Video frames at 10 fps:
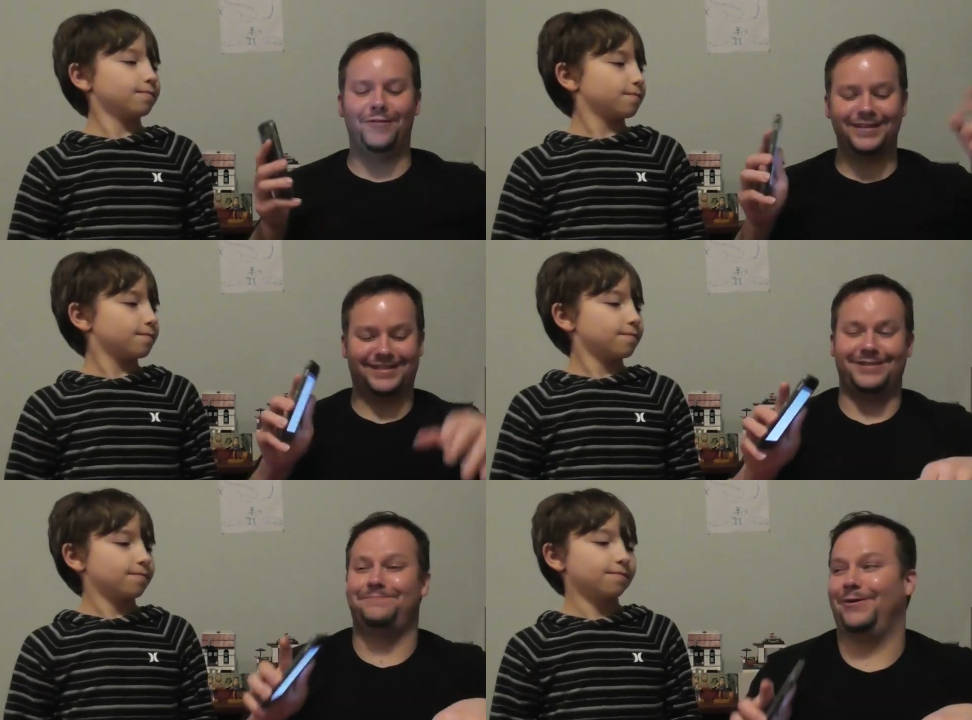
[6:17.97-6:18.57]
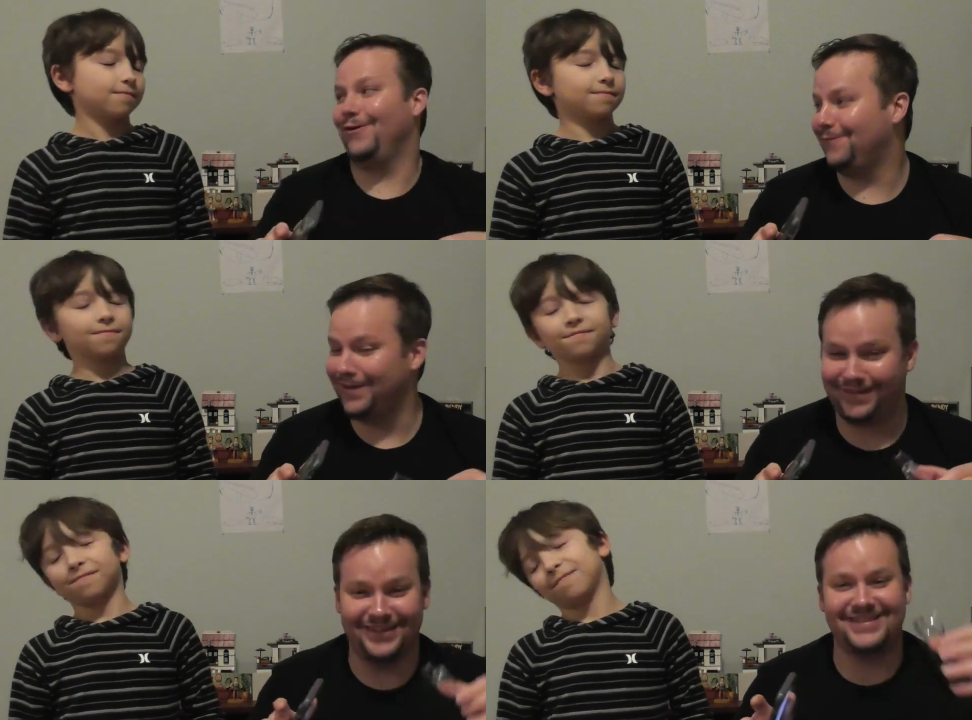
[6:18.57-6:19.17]
Speaker 1: this is
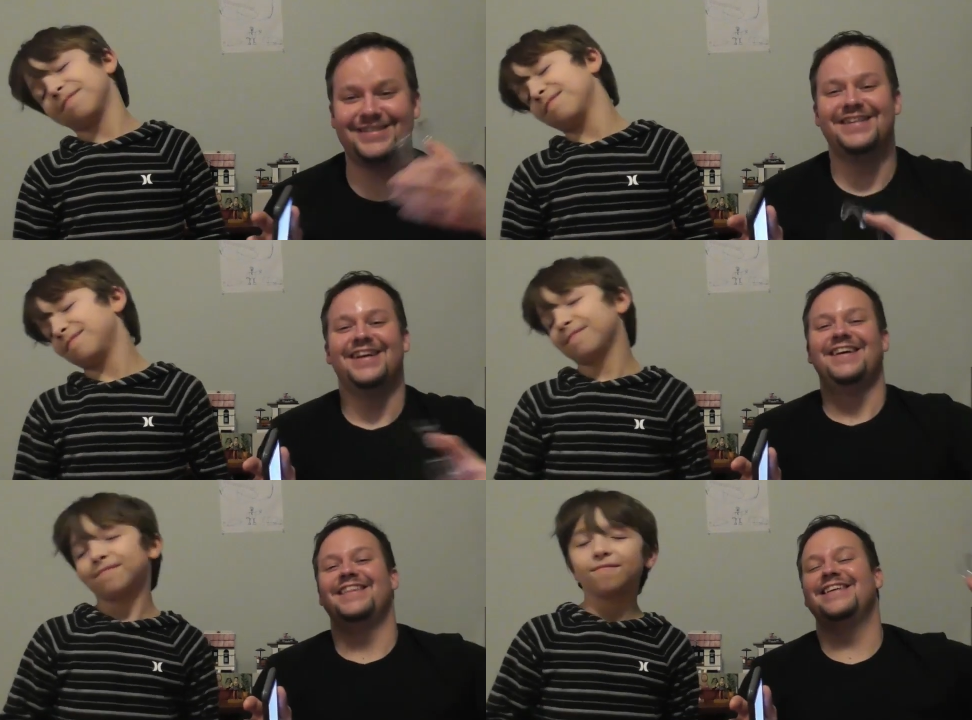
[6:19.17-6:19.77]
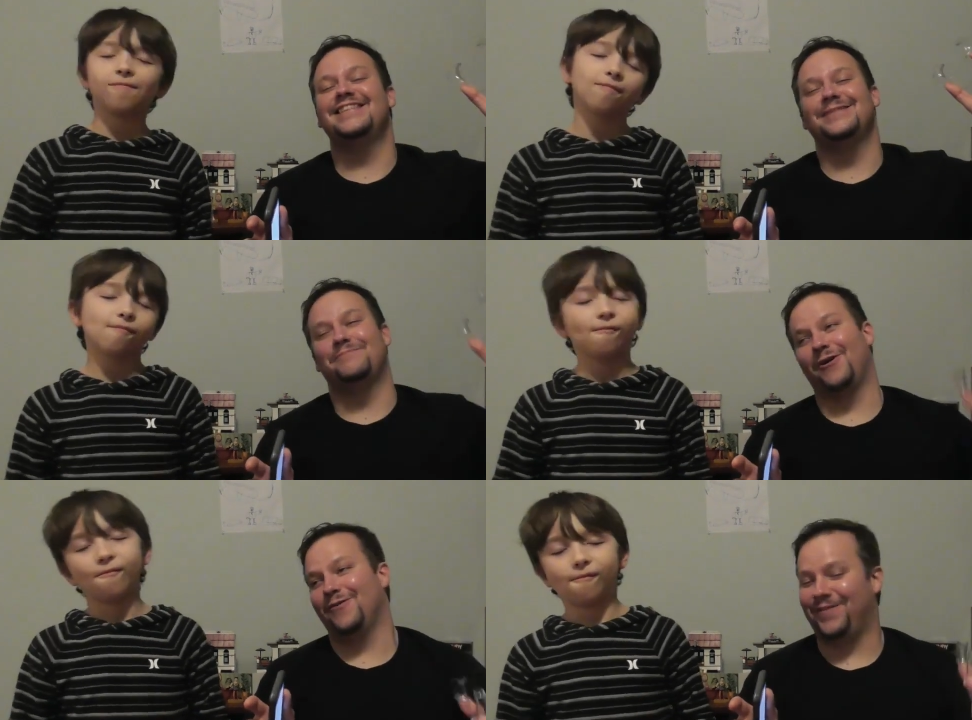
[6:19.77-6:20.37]
perfect. This is this is
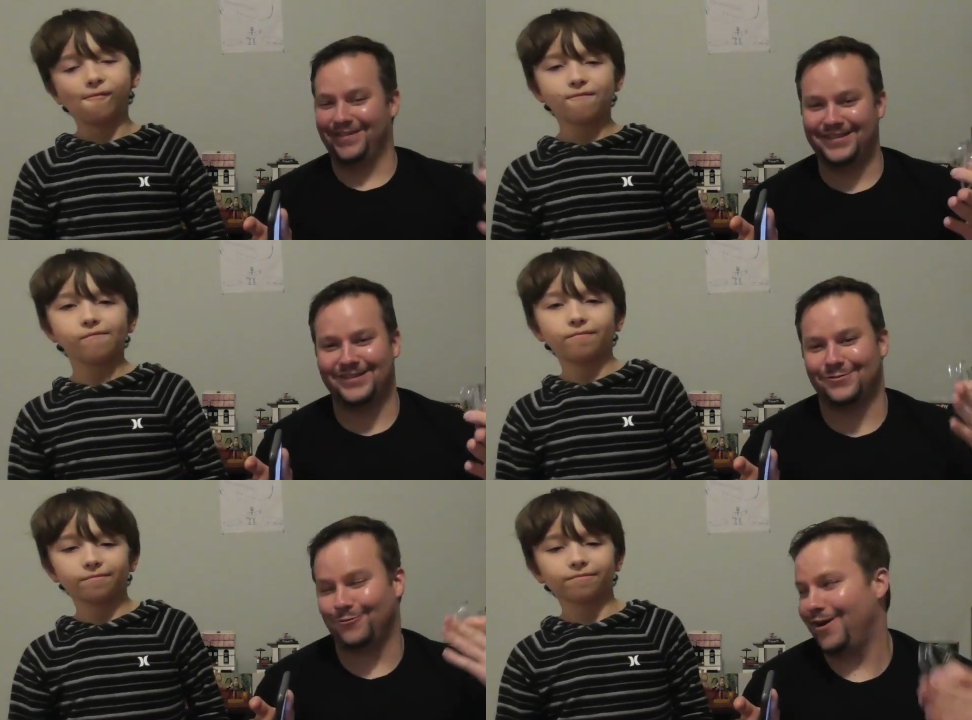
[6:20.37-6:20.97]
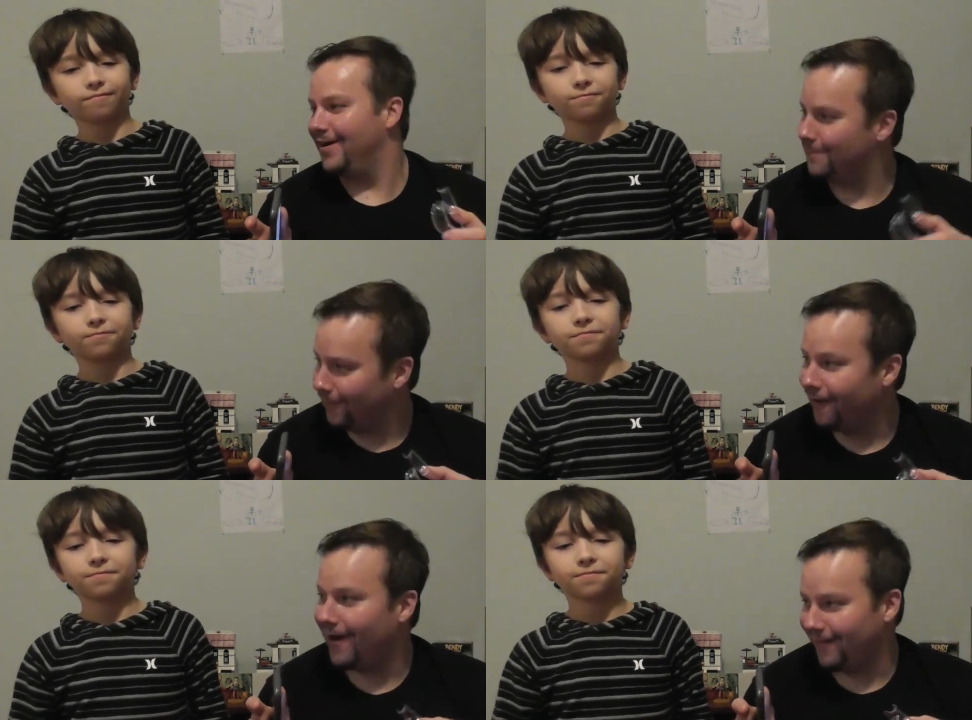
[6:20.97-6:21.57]
perfect. This is right up
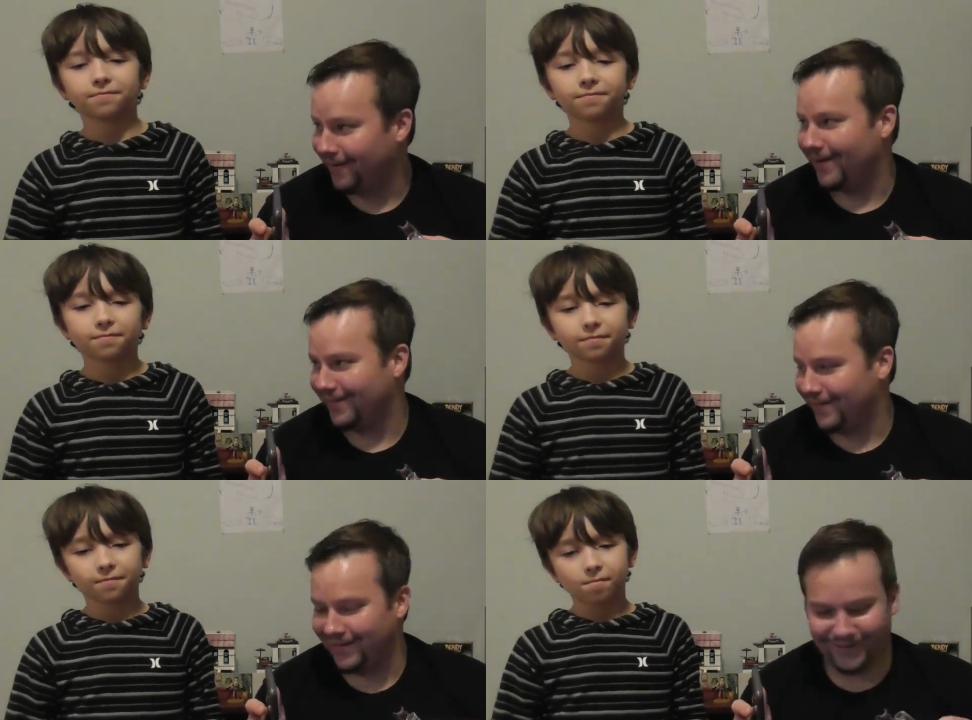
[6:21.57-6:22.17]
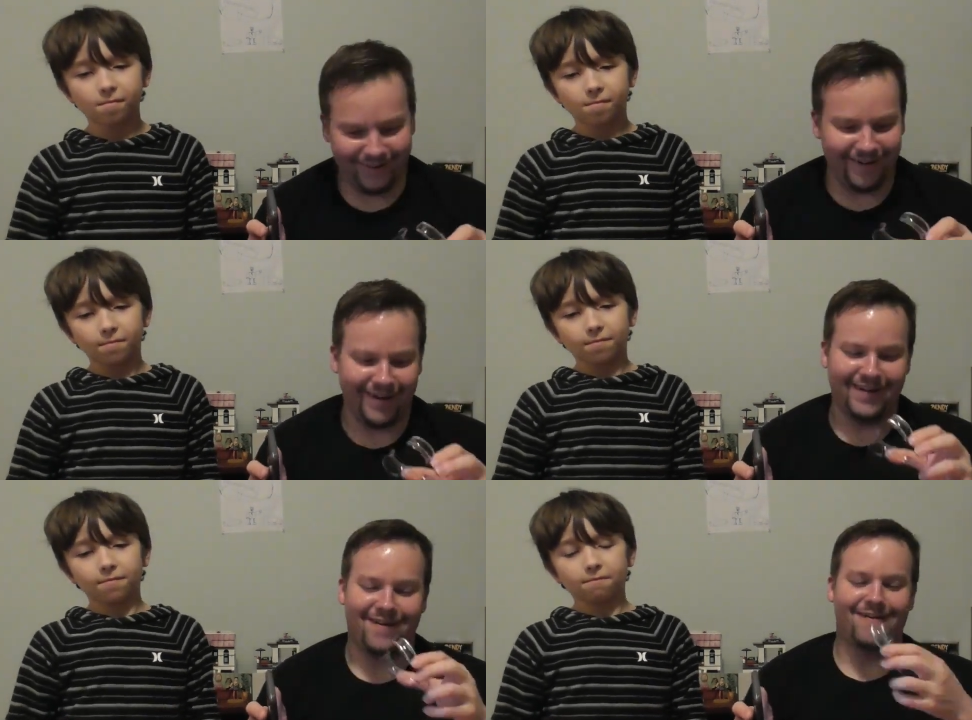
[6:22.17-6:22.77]
our alley, I think. All
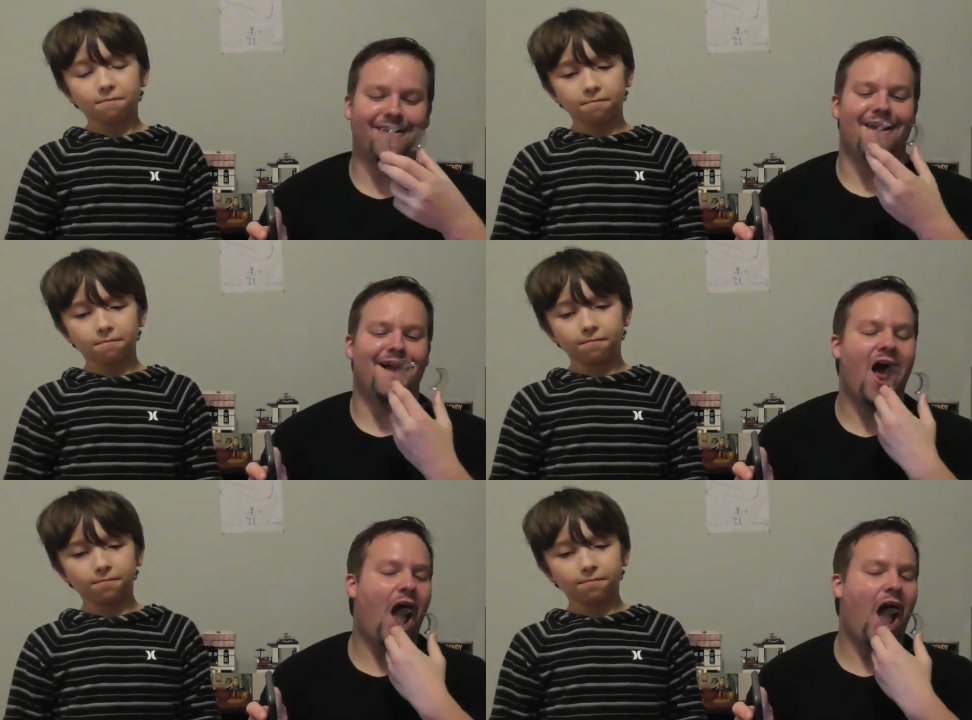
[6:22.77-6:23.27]
right, hold on.